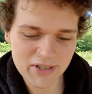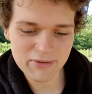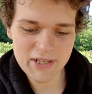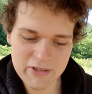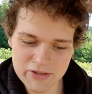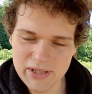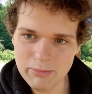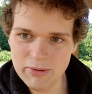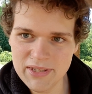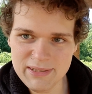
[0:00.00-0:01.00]
range trip
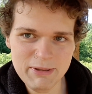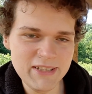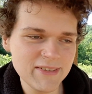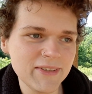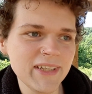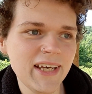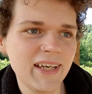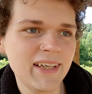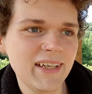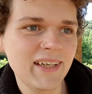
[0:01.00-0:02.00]
with this pistol,
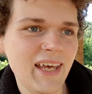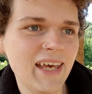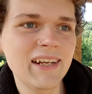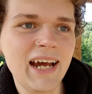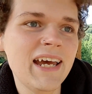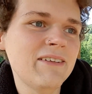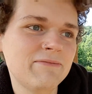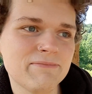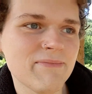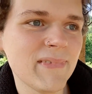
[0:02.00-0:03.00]
and I
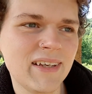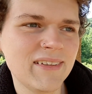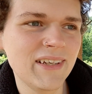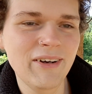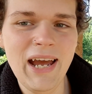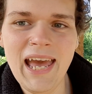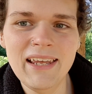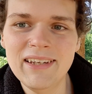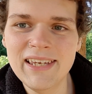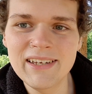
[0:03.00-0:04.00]
had
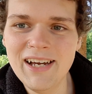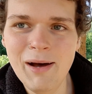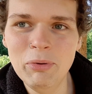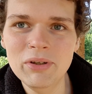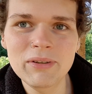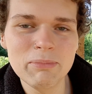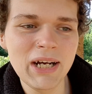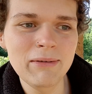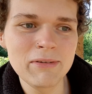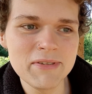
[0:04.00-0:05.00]
like a couple
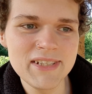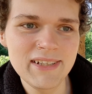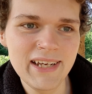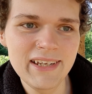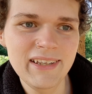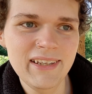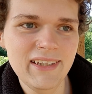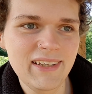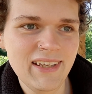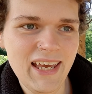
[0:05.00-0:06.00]
problems today,
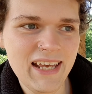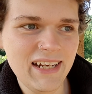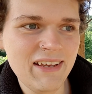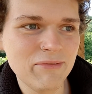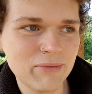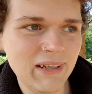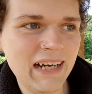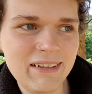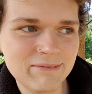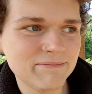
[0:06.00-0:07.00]
and
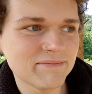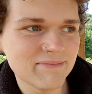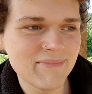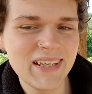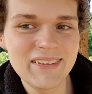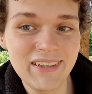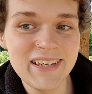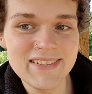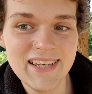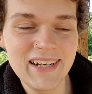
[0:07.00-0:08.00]
like I
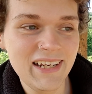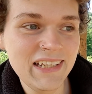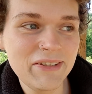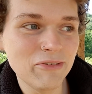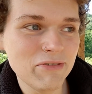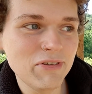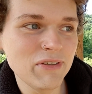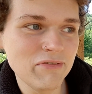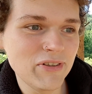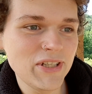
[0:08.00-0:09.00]
said, I need to review the
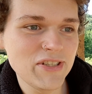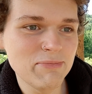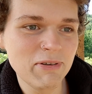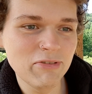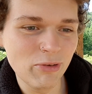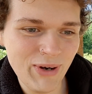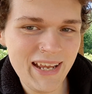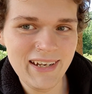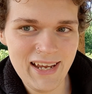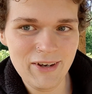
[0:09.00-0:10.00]
footage. But for right
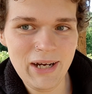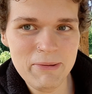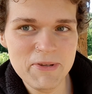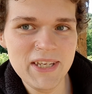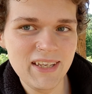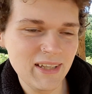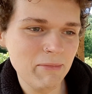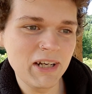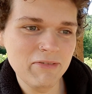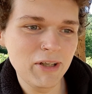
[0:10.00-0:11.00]
now, I'm thinking they
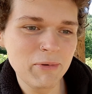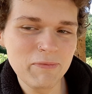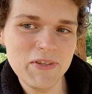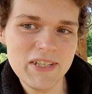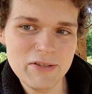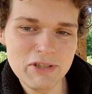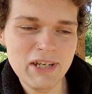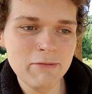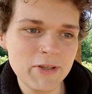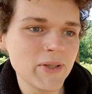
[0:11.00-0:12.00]
might have all been with the
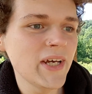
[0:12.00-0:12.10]
EGW.